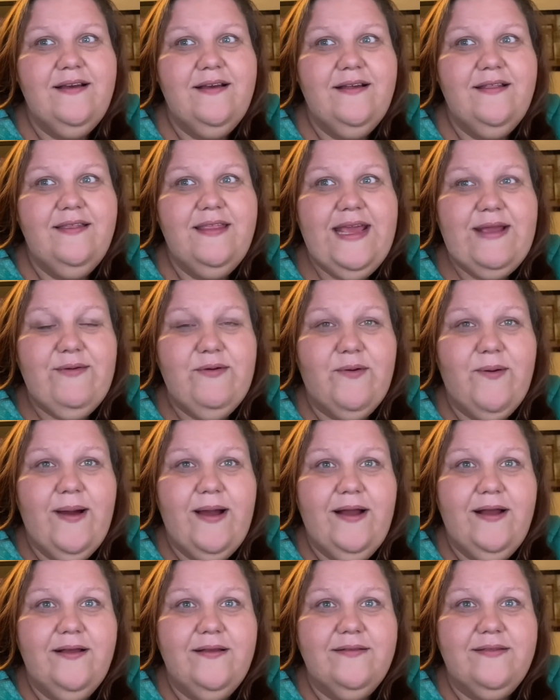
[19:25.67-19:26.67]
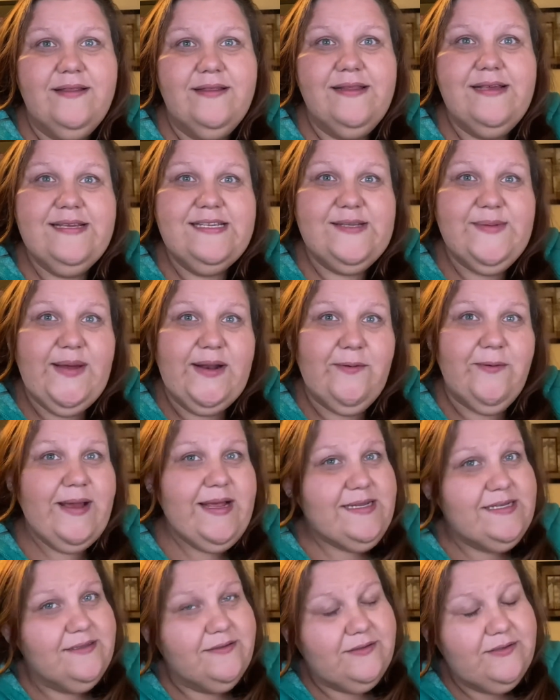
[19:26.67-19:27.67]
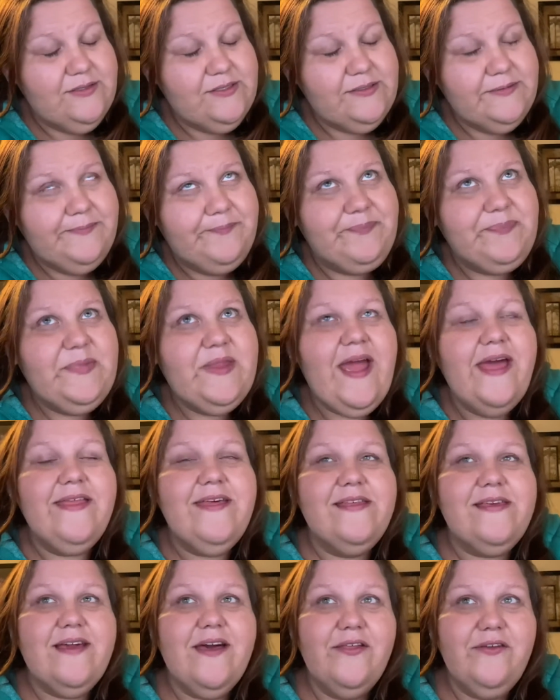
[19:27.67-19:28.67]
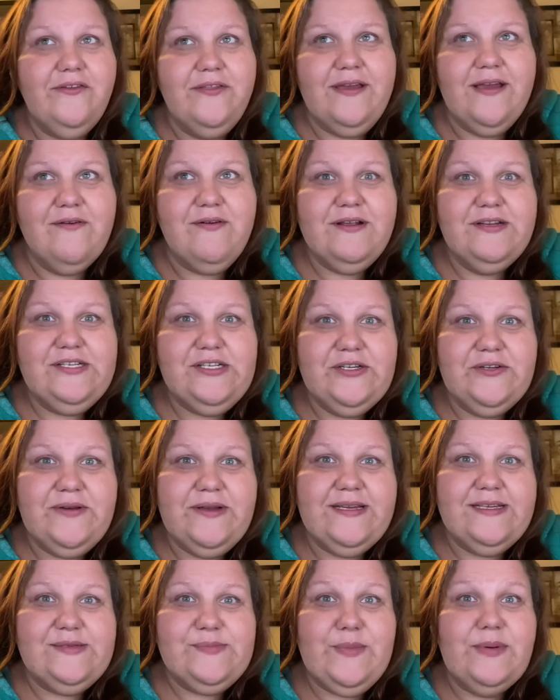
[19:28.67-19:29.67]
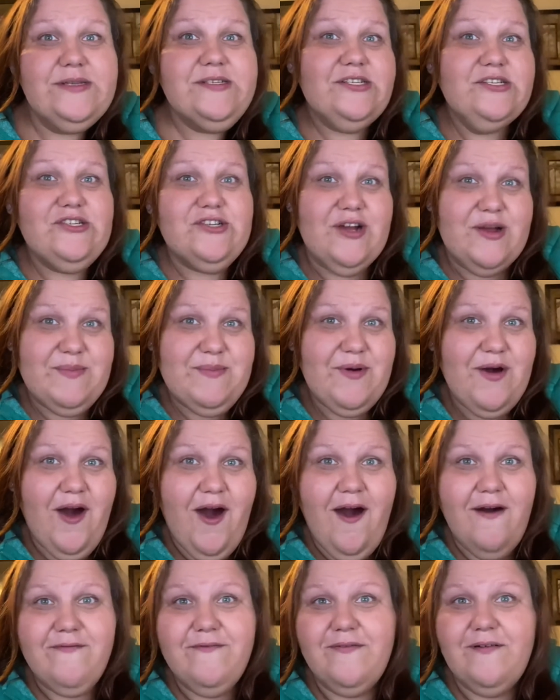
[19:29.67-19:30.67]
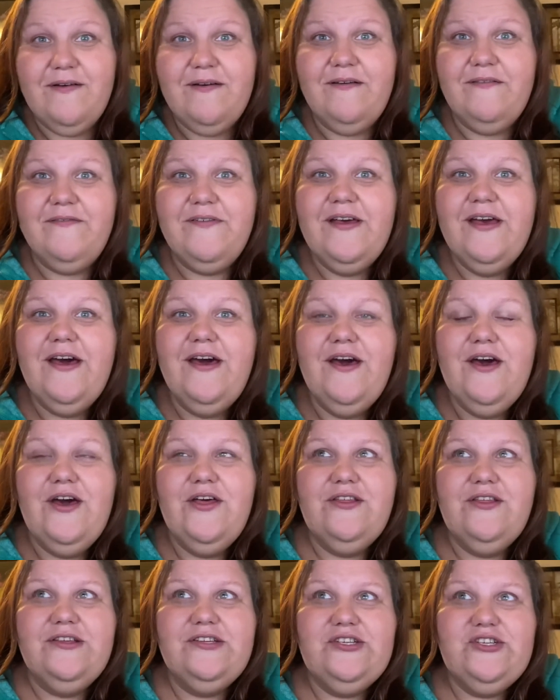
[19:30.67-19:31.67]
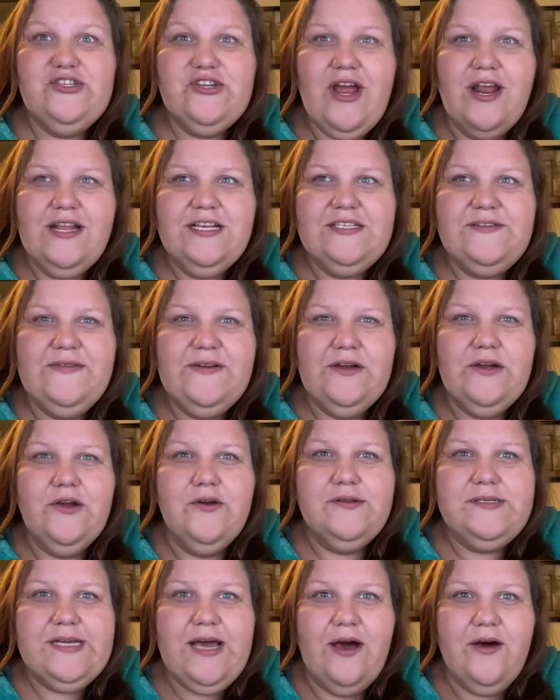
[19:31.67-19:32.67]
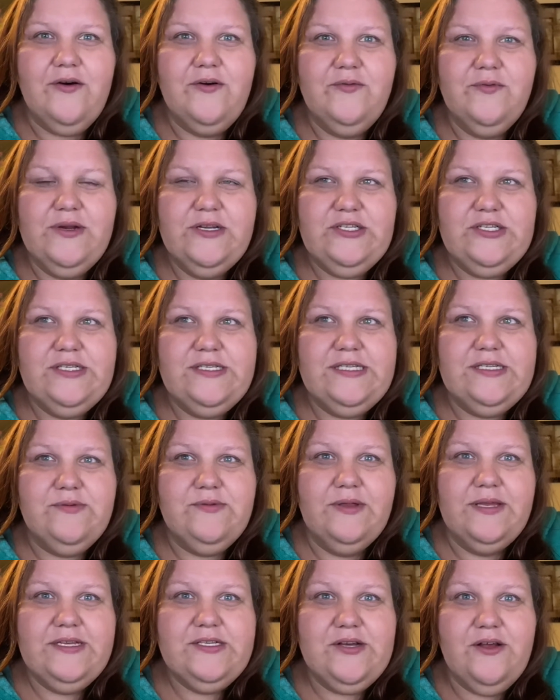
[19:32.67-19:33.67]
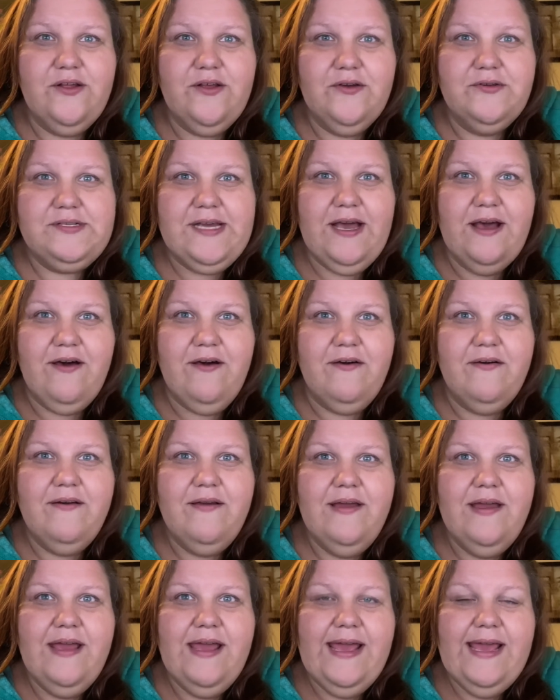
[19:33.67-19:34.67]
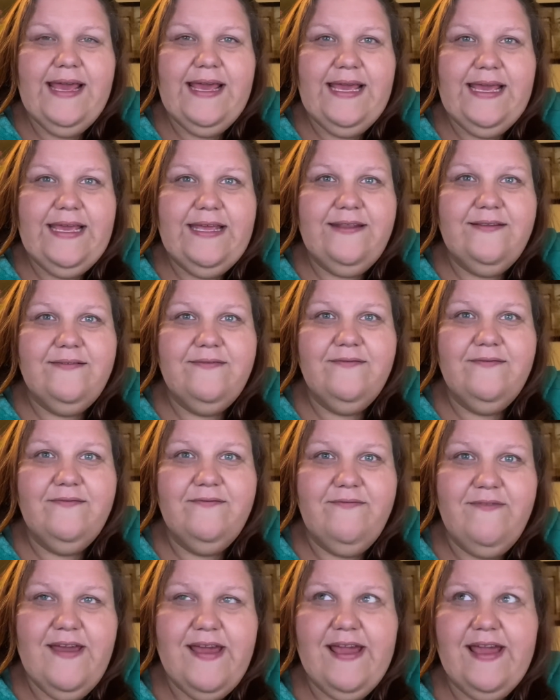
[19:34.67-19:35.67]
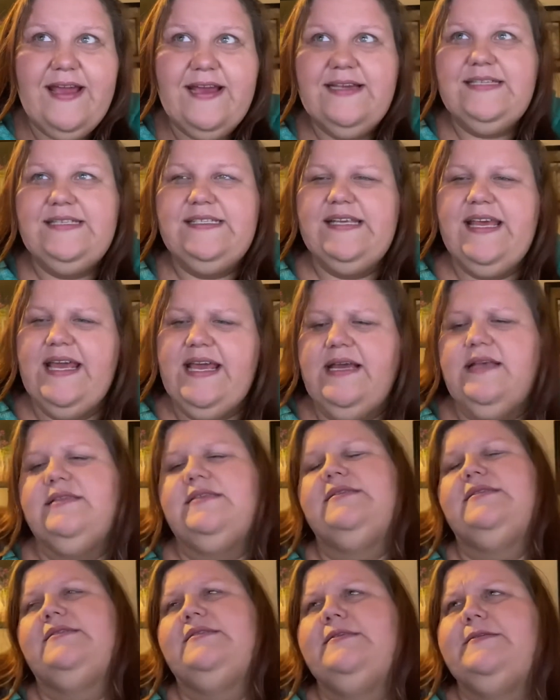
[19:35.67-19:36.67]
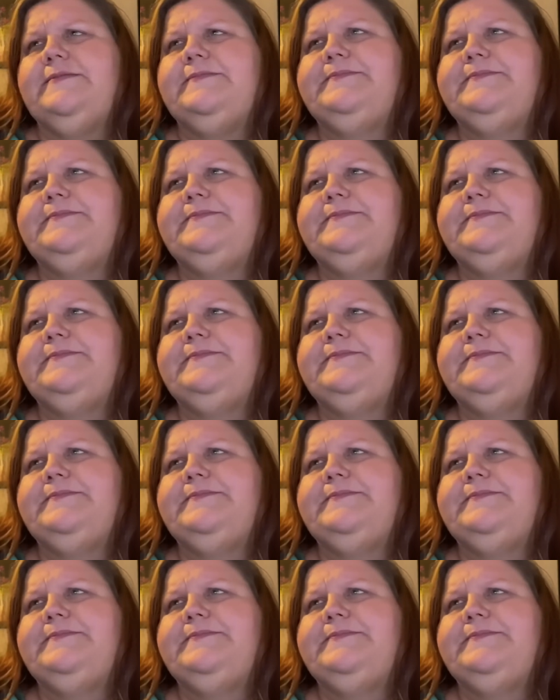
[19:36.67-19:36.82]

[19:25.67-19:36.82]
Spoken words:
they require the least amount of weight to lose. And then the other thing I want to do is bungee jump off of the Stratosphere Hotel, which is this really tall hotel in Vegas. It's,